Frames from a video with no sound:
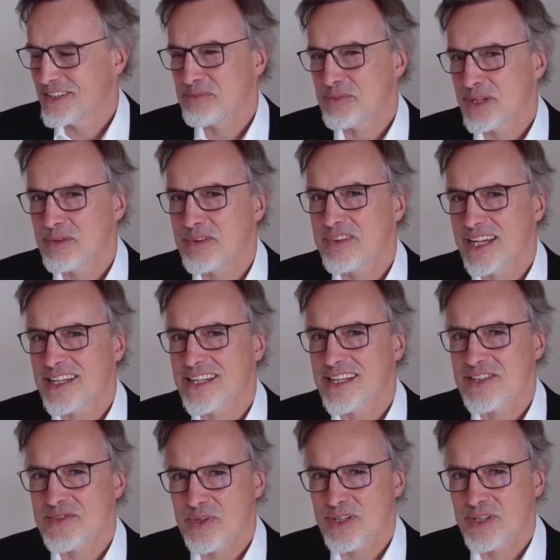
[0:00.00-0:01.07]
that
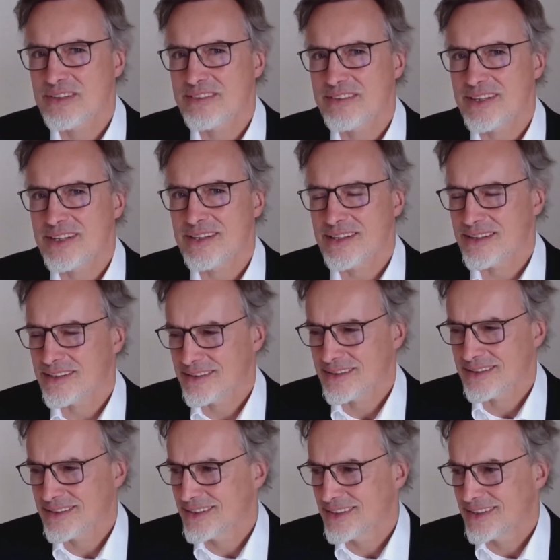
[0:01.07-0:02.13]
is one of
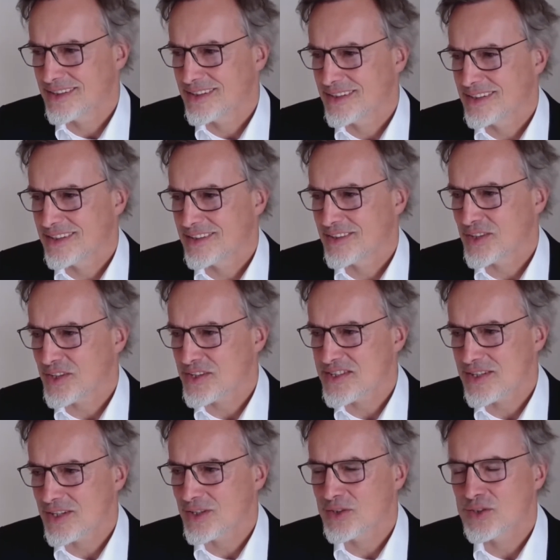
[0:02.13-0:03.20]
the not
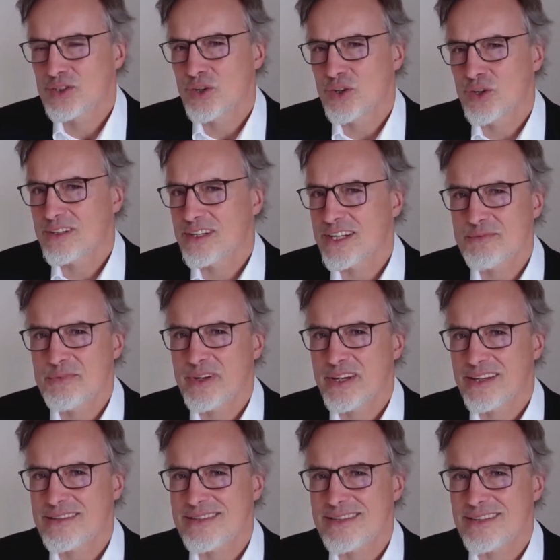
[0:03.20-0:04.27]
so golden
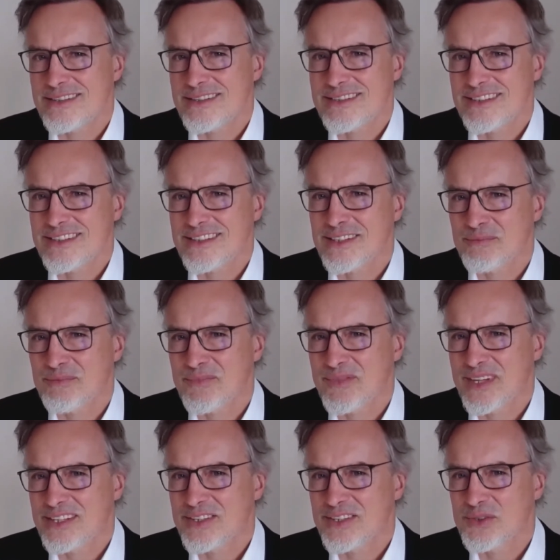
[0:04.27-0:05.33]
experiences
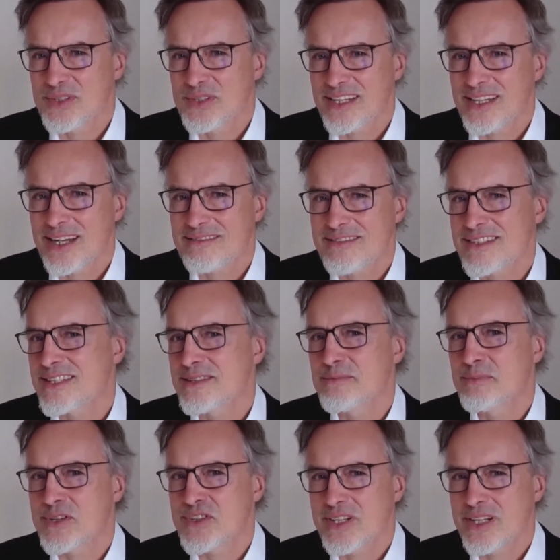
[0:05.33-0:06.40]
that you can have as a
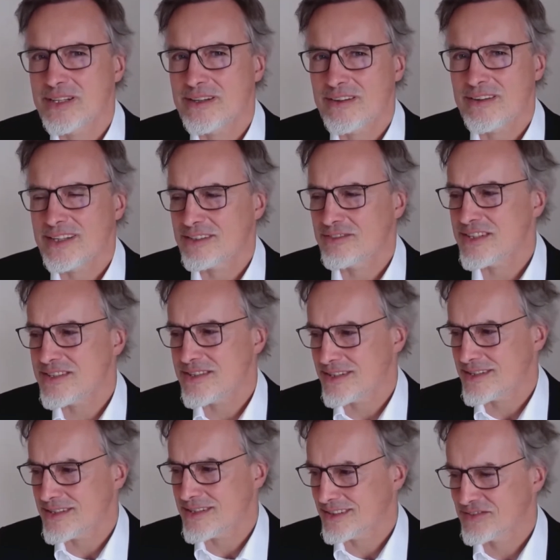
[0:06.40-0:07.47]
machine learning
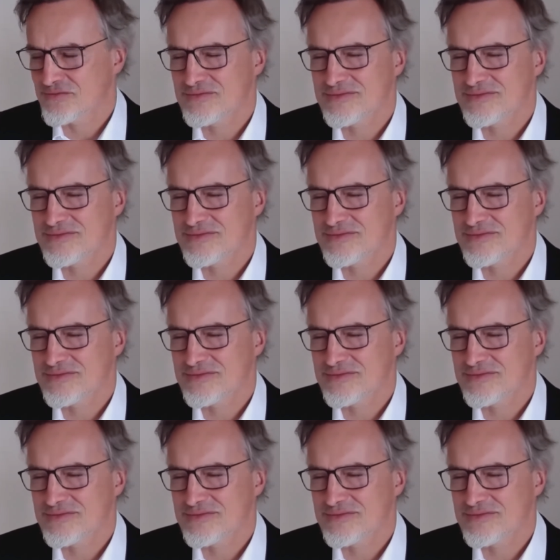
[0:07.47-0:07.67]
researcher.